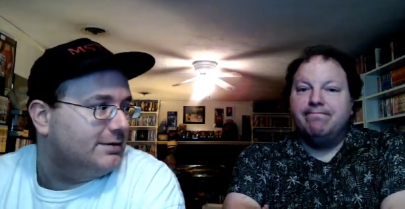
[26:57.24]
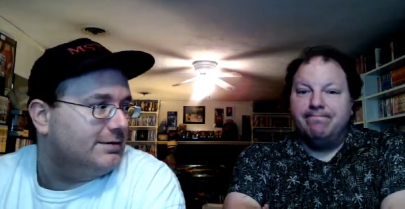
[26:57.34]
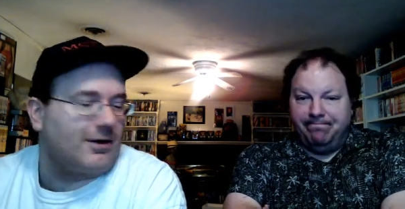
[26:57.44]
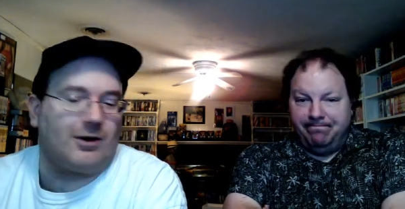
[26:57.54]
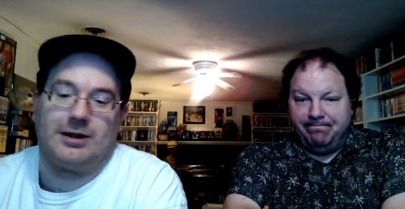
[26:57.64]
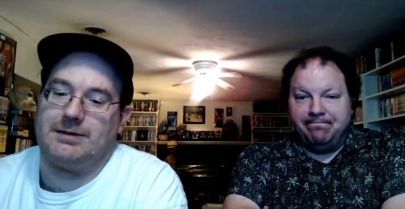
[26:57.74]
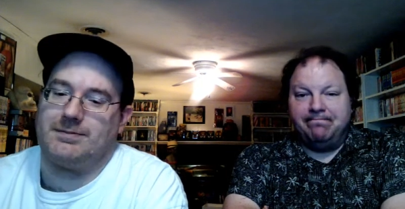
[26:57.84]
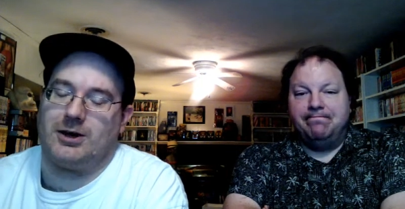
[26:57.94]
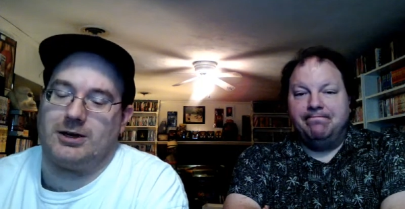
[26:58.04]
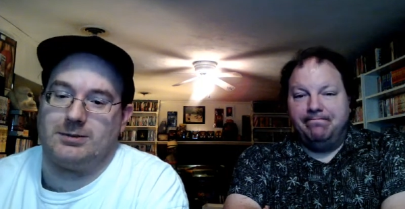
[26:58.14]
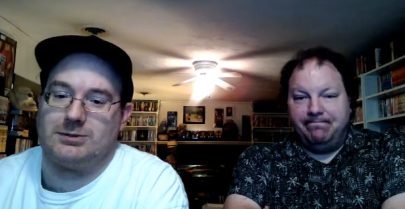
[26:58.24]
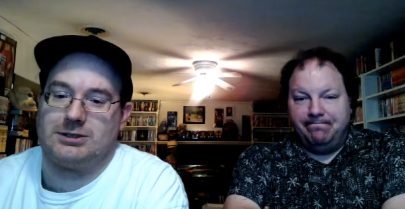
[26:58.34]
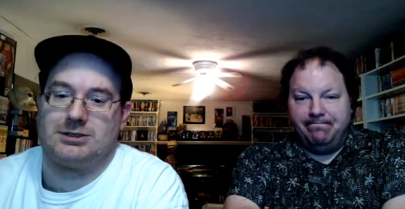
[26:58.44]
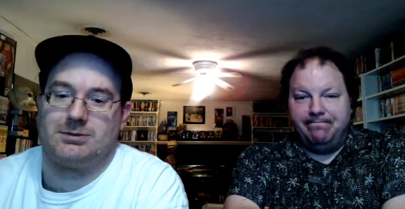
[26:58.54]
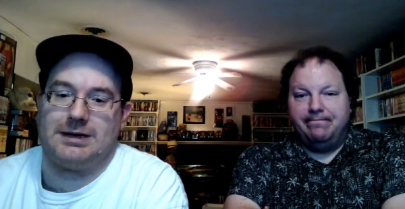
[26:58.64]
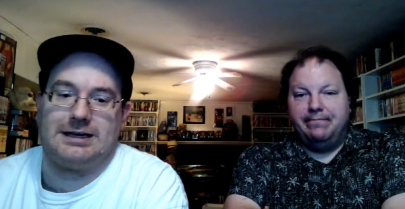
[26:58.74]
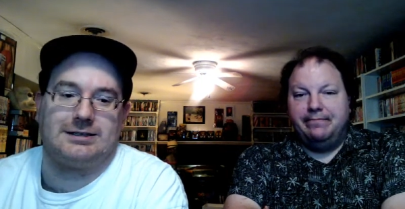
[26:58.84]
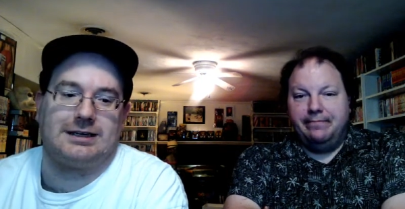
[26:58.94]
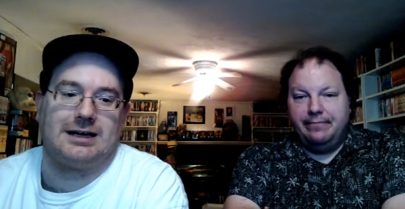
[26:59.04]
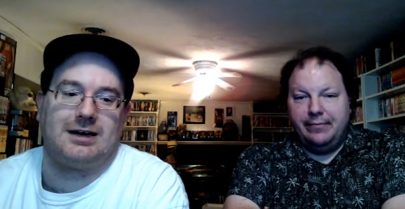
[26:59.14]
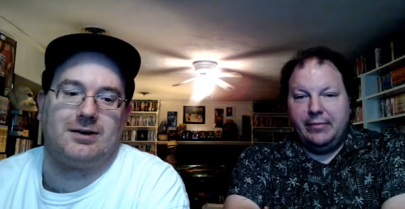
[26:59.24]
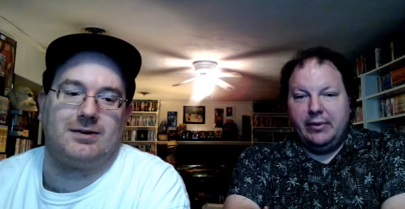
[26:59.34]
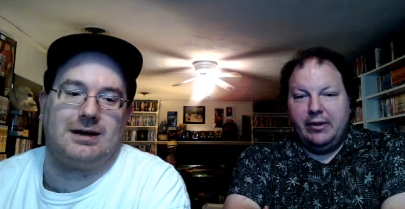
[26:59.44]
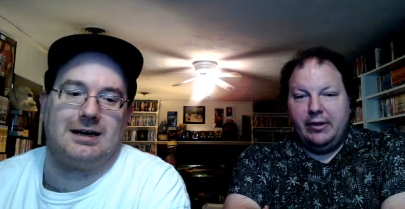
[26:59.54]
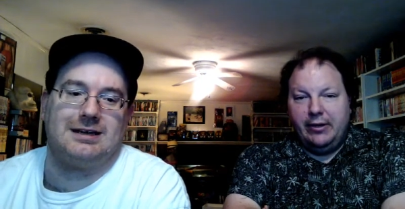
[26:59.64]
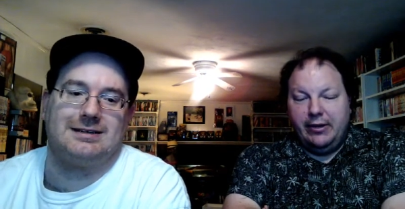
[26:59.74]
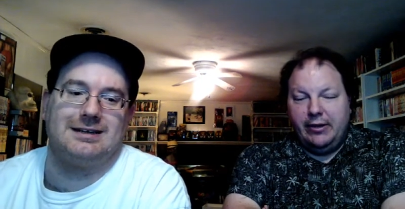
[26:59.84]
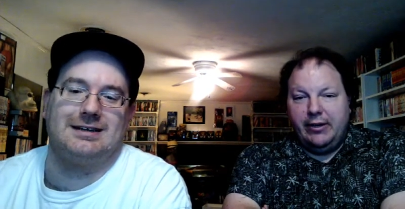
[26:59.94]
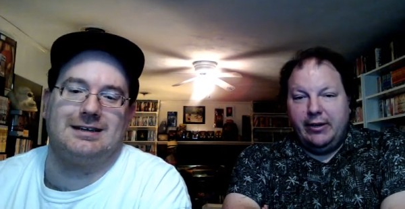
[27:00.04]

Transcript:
Speaker 1: for all mm-hmm. eight volumes. It's amazing how uh,